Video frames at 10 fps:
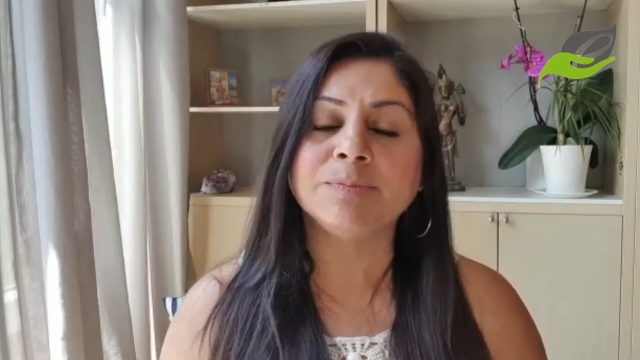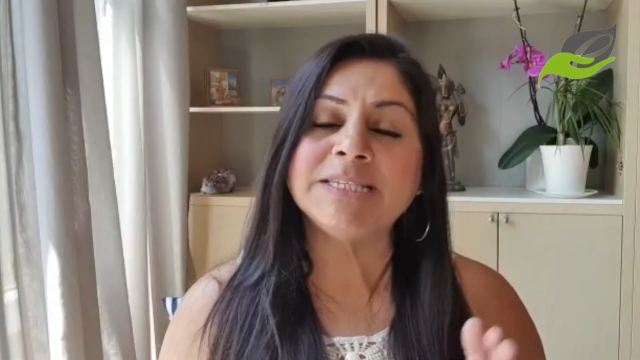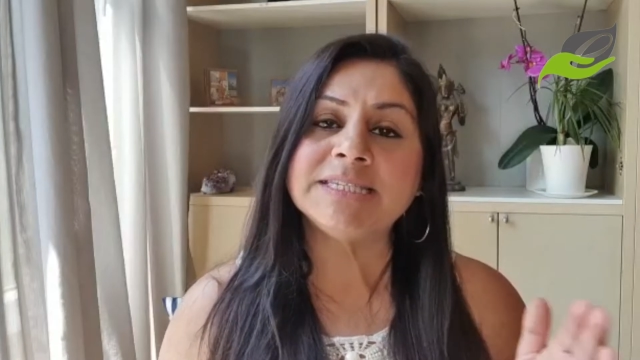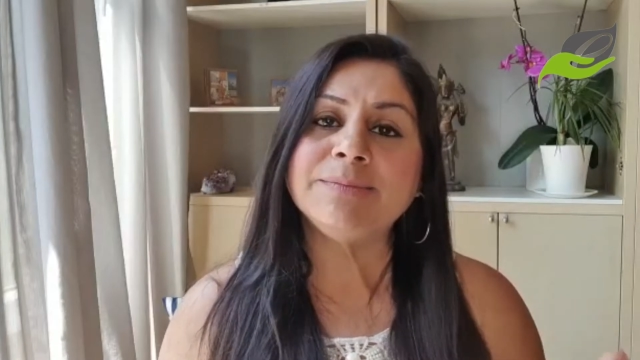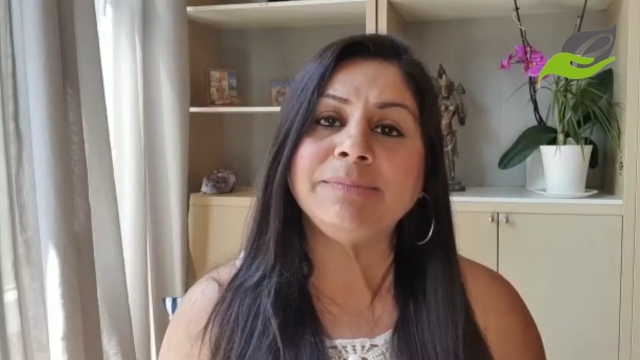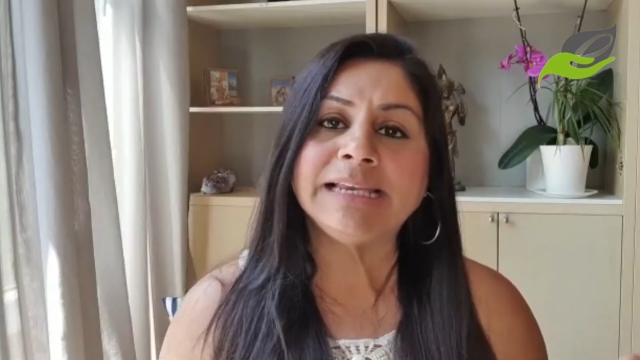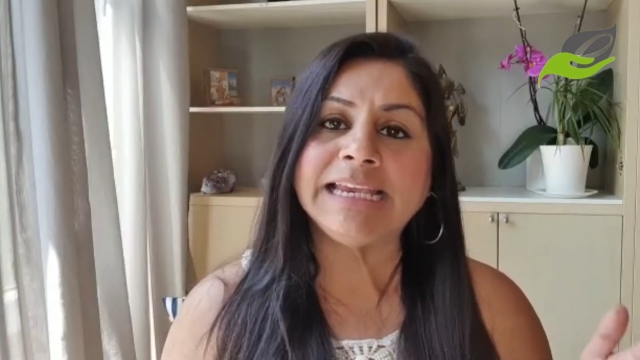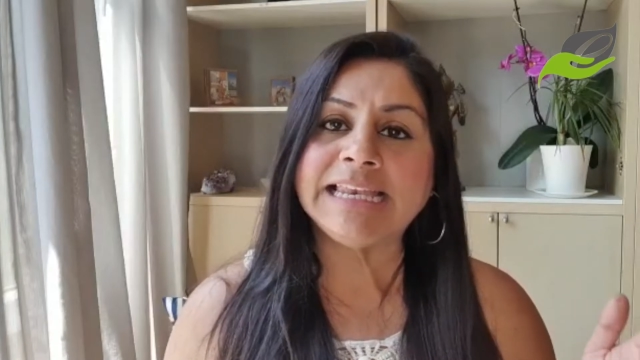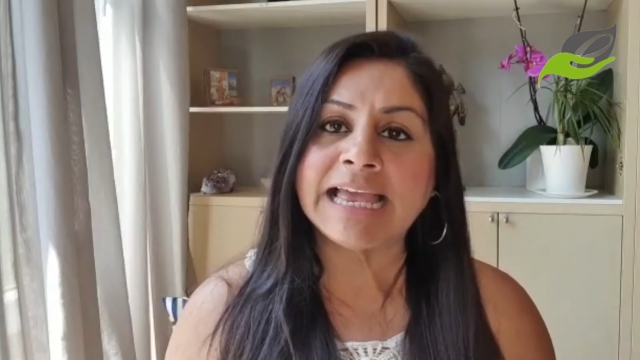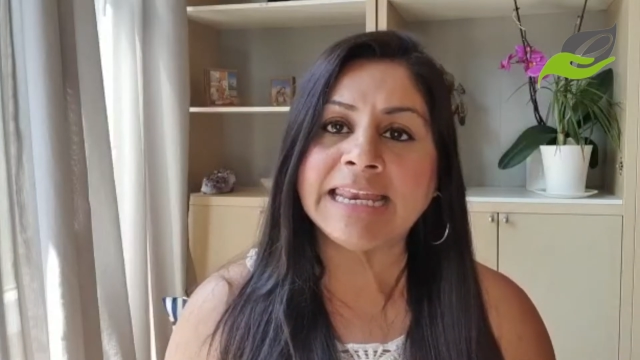but
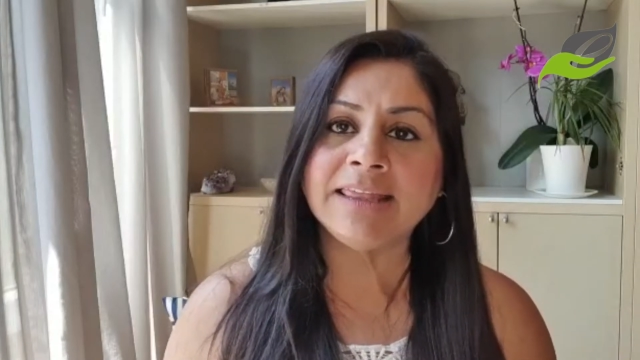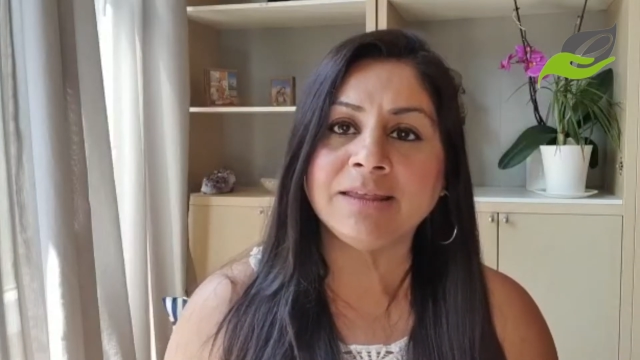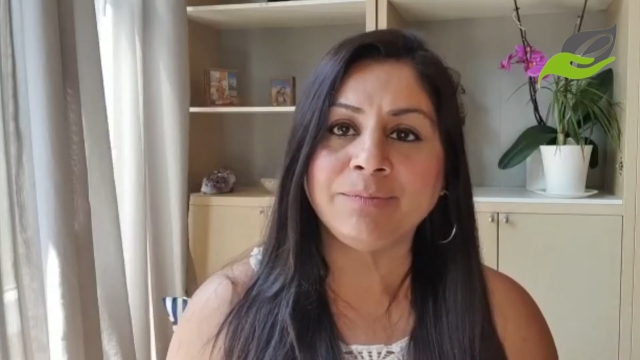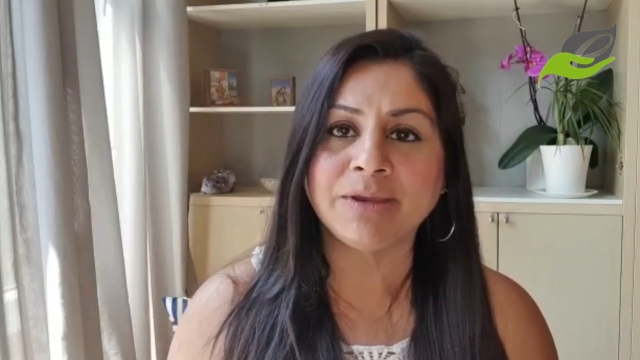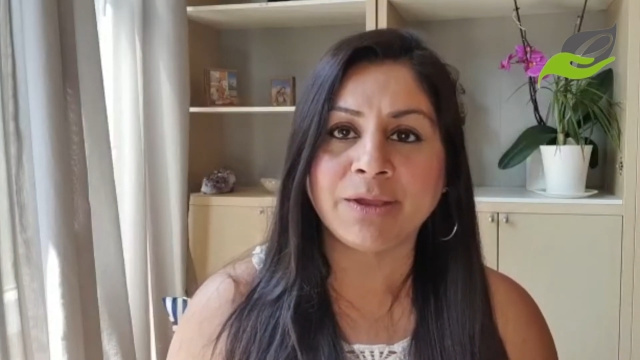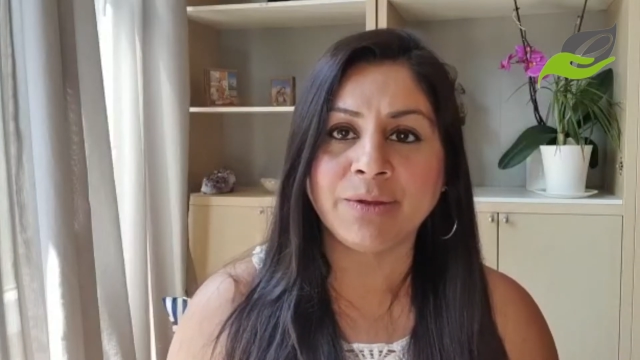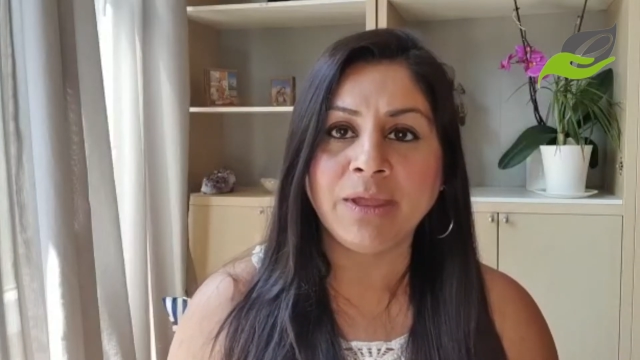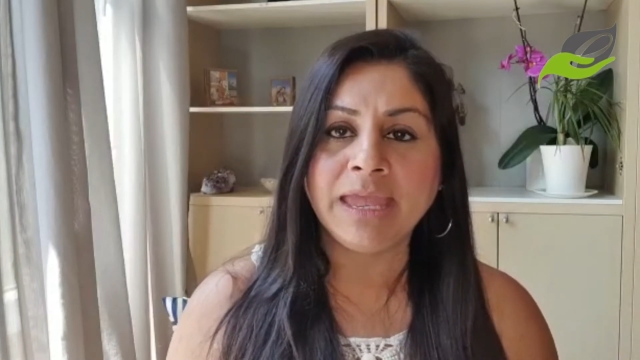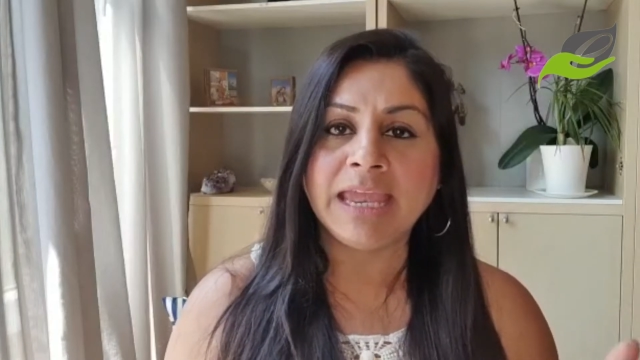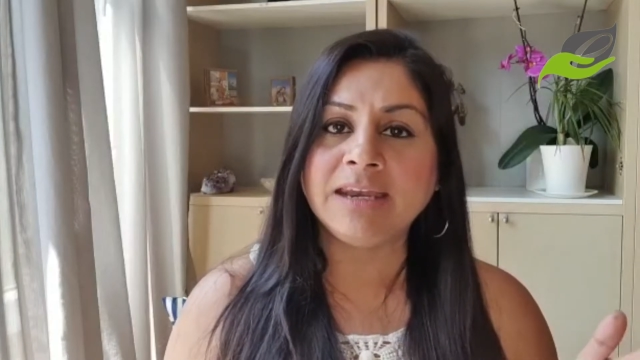simply letting them know
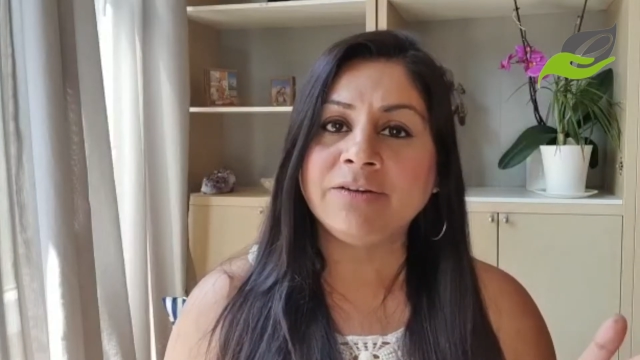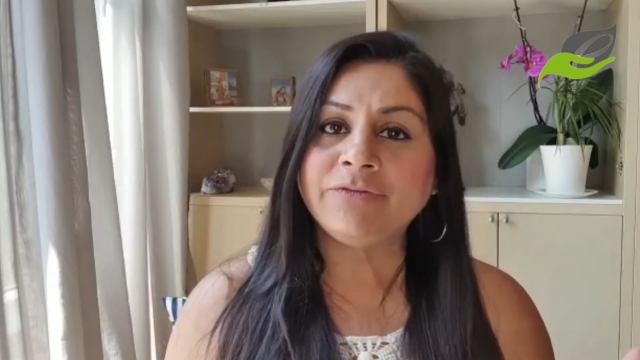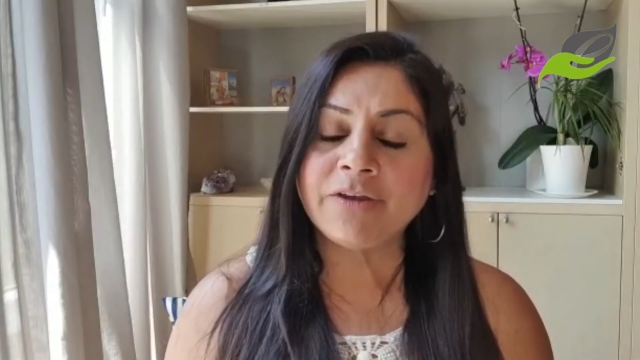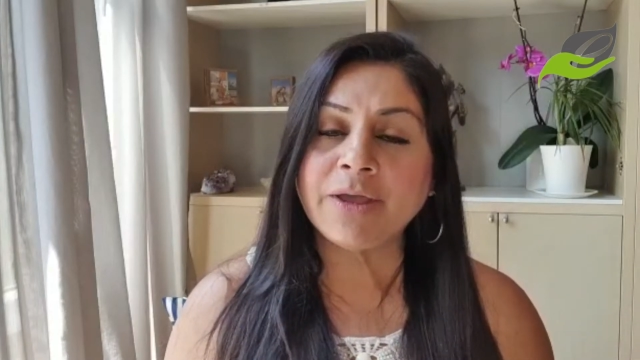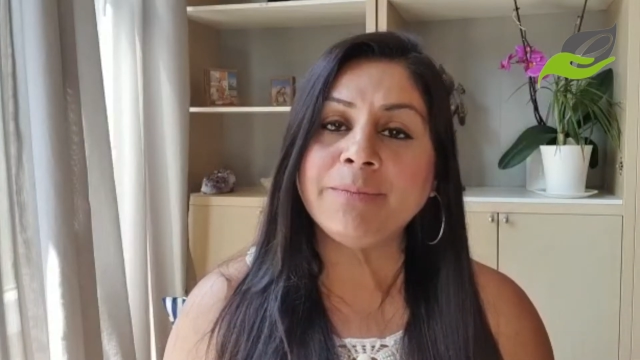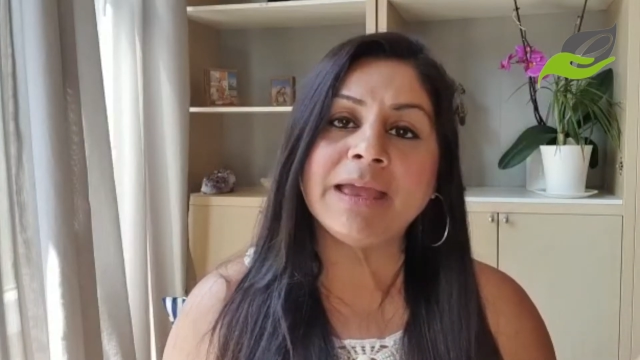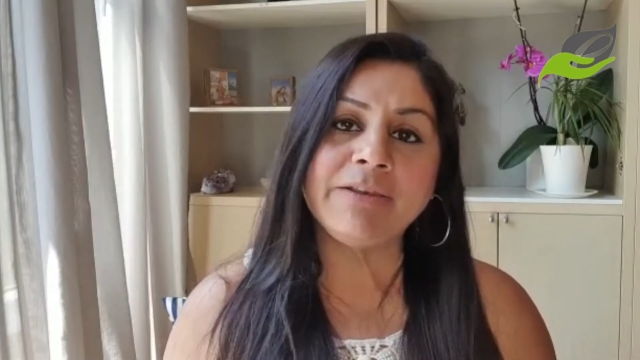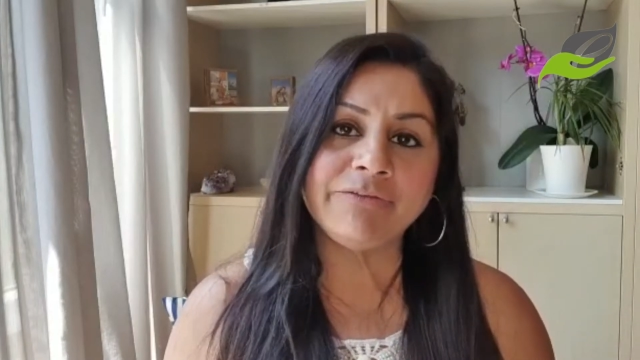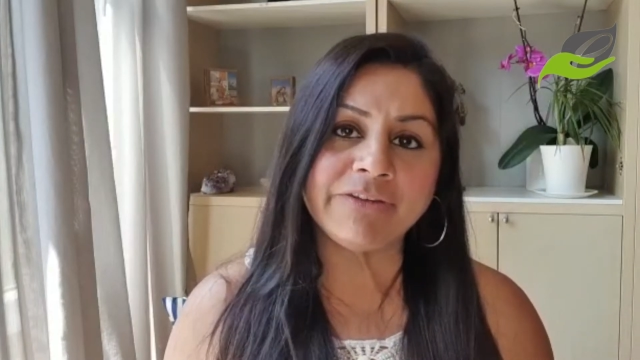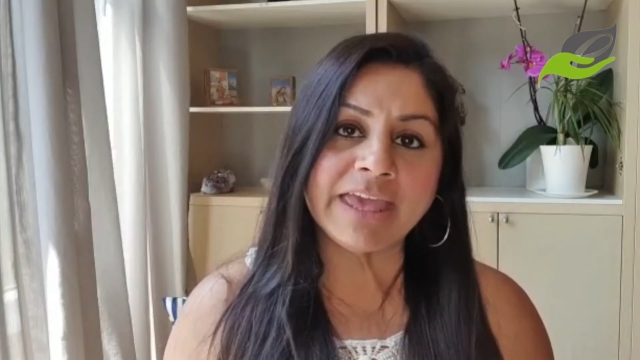in a firm
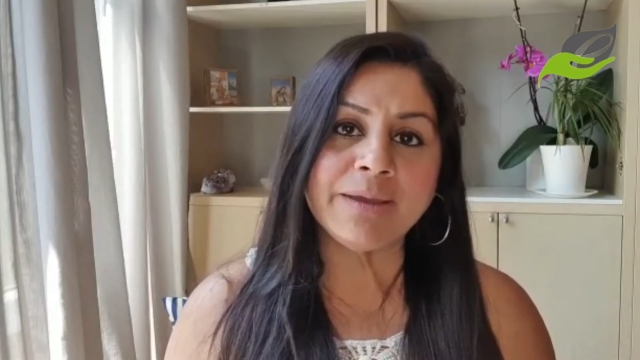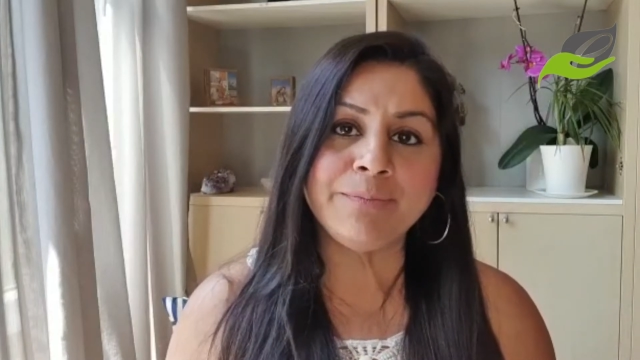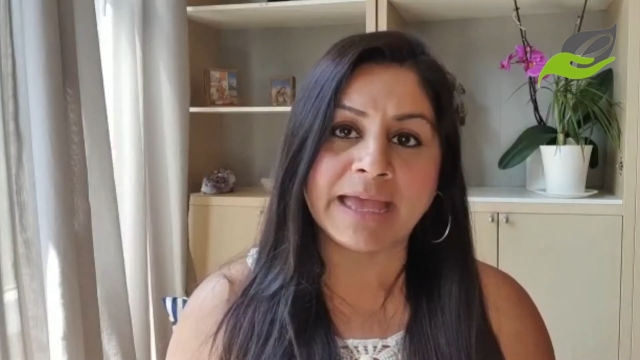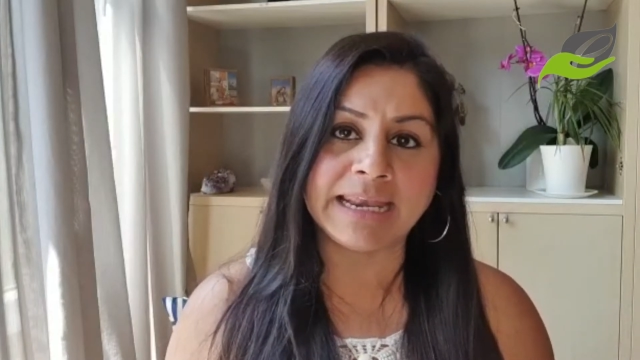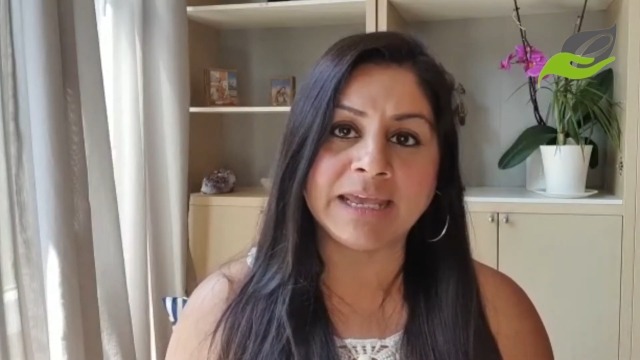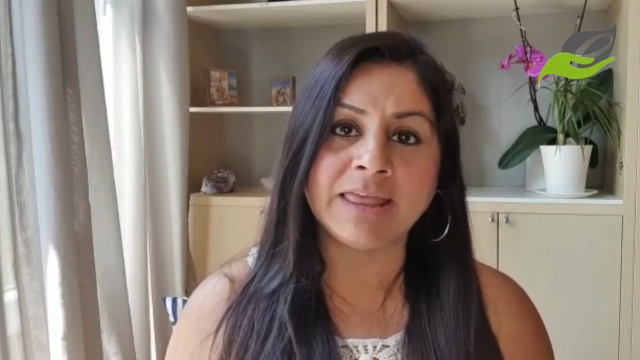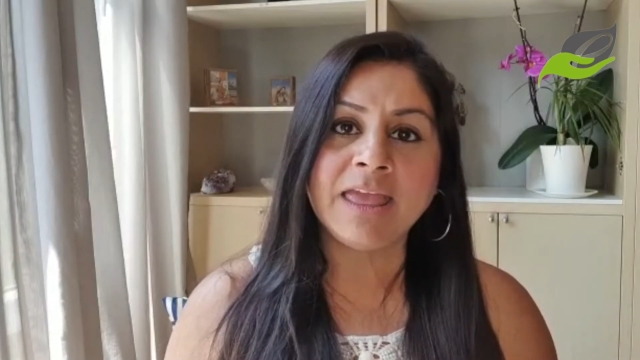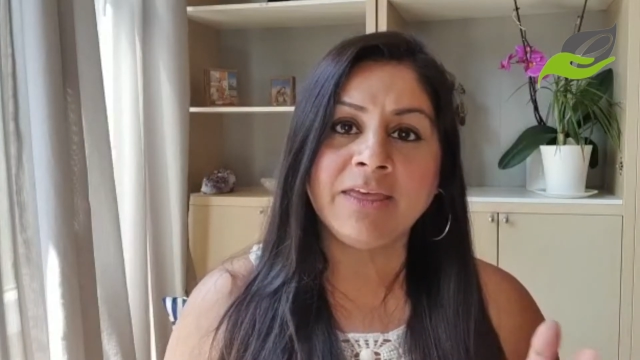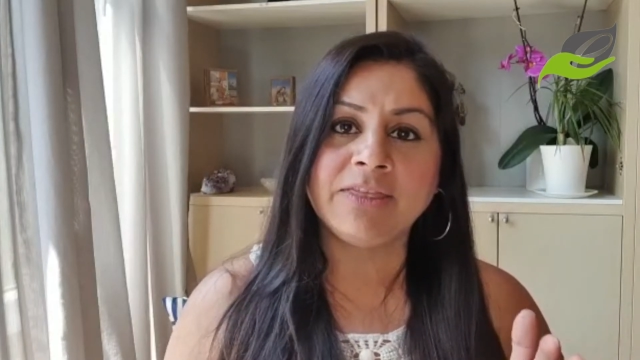and fair manner